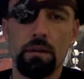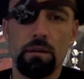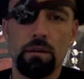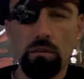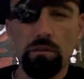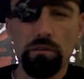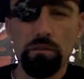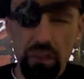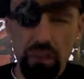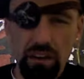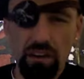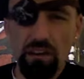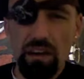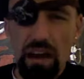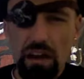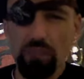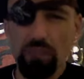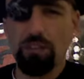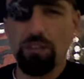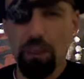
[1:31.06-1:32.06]
Figure
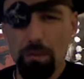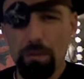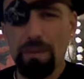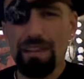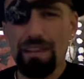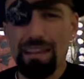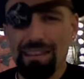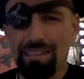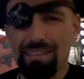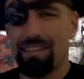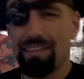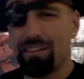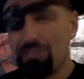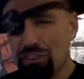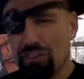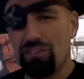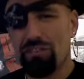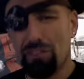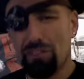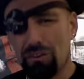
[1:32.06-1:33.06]
out some of these
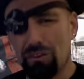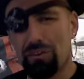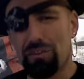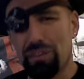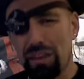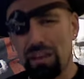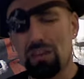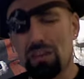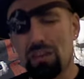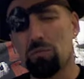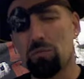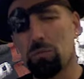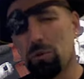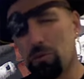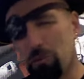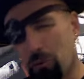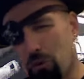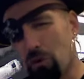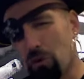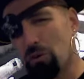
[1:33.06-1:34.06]
logistical things
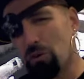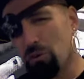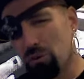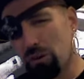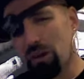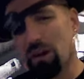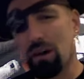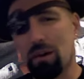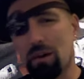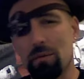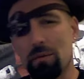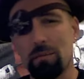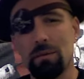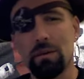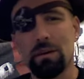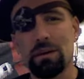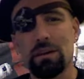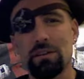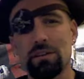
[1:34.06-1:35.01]
before you come